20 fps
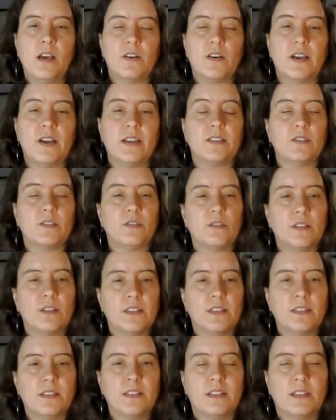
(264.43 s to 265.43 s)
So
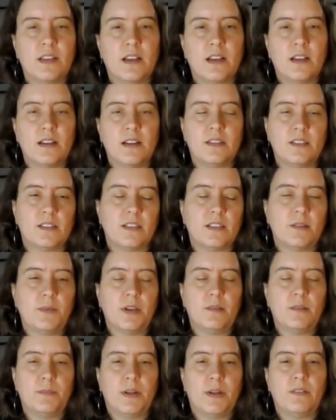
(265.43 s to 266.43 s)
this is just going to be
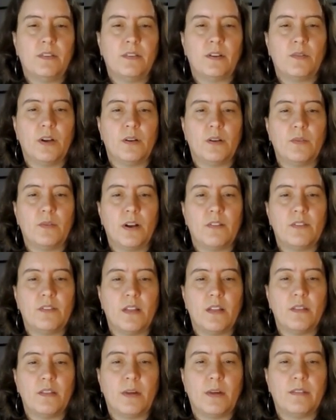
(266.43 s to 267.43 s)
a bit of a quick one. I've
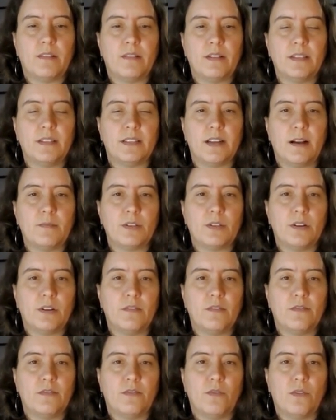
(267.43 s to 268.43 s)
got the monthly
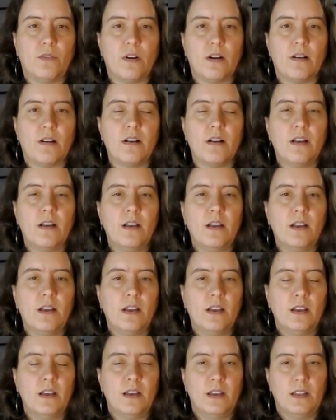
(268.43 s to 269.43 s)
snapshot for
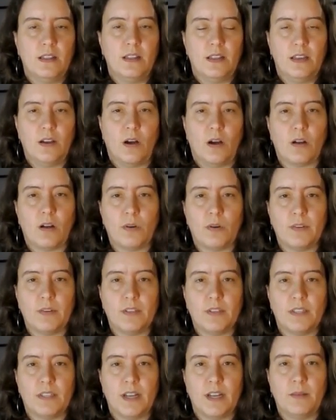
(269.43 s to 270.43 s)
the Ottawa Real
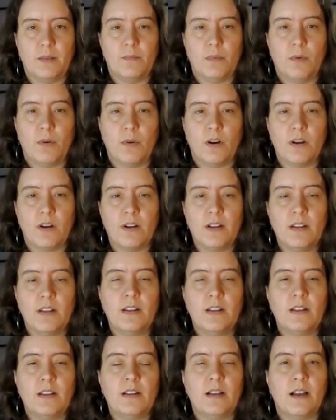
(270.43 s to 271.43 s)
Estate Board.
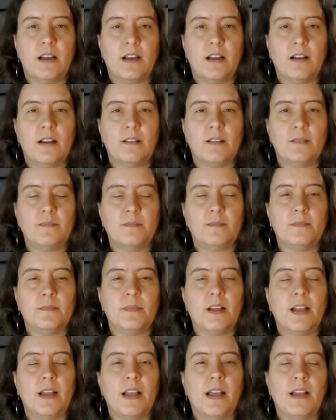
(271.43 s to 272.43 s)
And
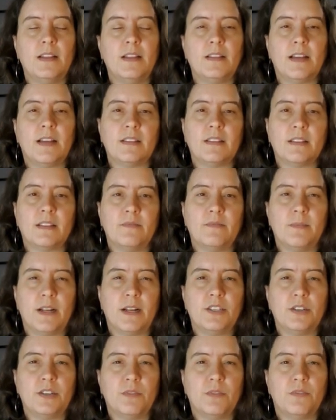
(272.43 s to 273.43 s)
as I've
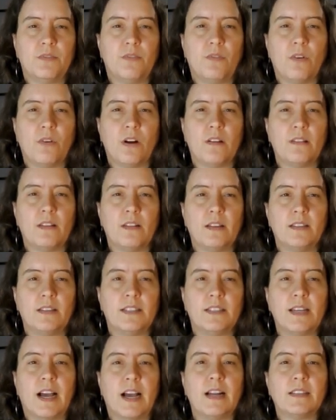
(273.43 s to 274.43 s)
mentioned before, the
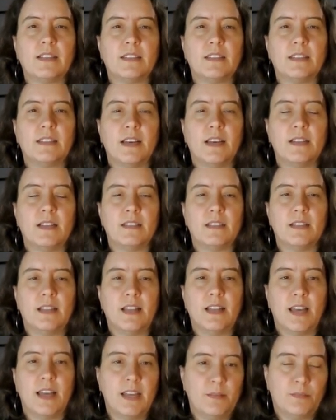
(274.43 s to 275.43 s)
stats that
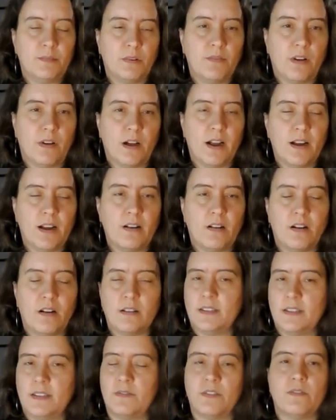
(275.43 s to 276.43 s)
they provide are
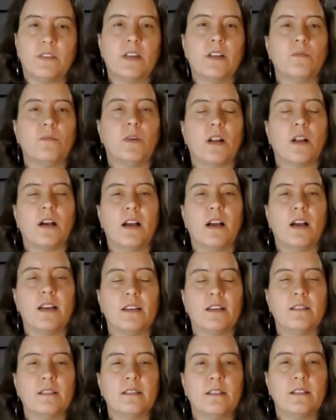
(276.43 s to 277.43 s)
different than what
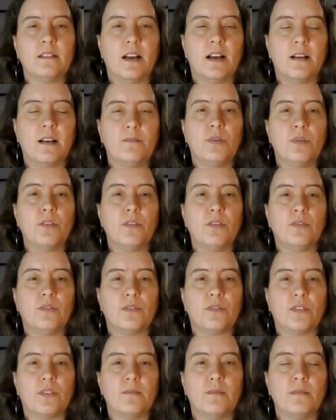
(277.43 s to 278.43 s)
I pull
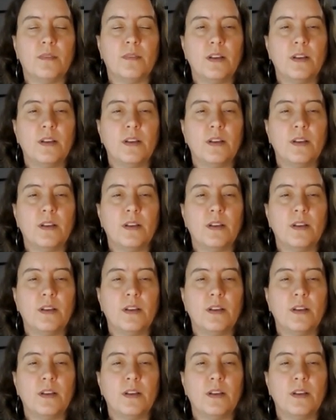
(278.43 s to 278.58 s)
from